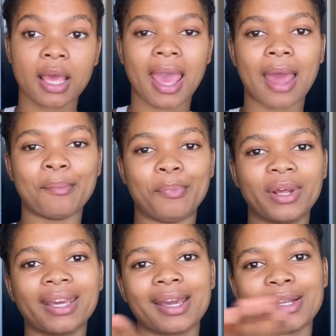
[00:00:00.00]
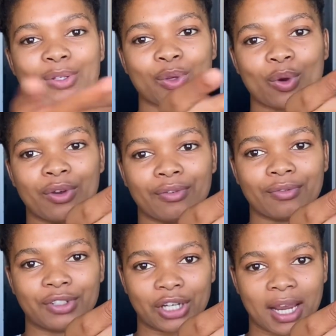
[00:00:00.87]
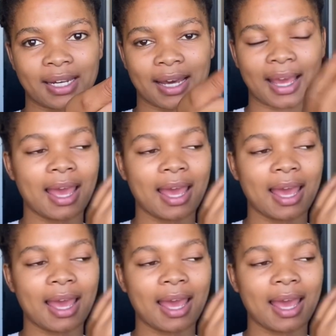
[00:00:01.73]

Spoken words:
and bringing it to your vagina.